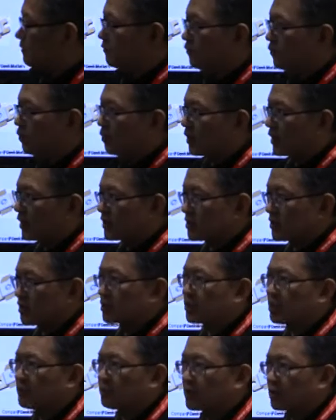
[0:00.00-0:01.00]
4 is a
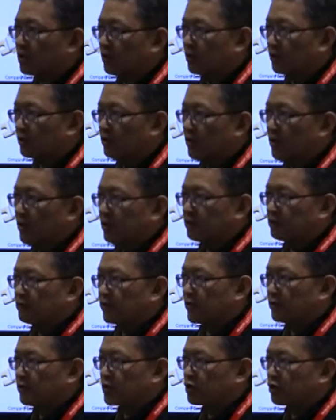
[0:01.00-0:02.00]
typical,
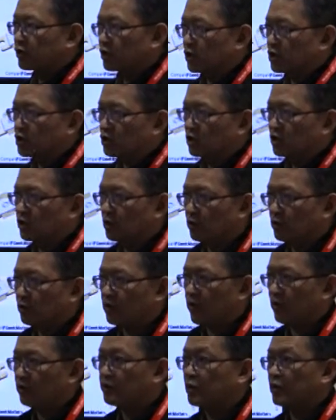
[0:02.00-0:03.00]
very traditional
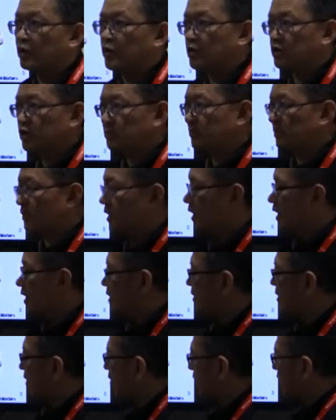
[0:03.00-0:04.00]
configuration
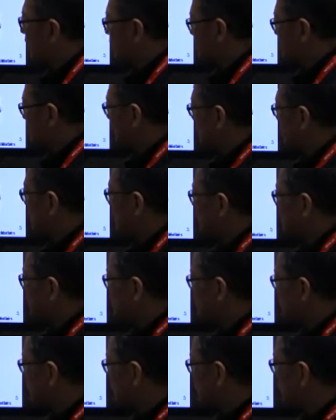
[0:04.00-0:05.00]
most
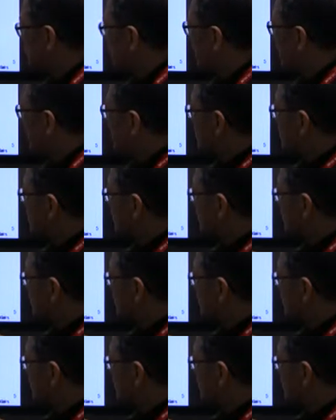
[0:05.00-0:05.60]
customers use. So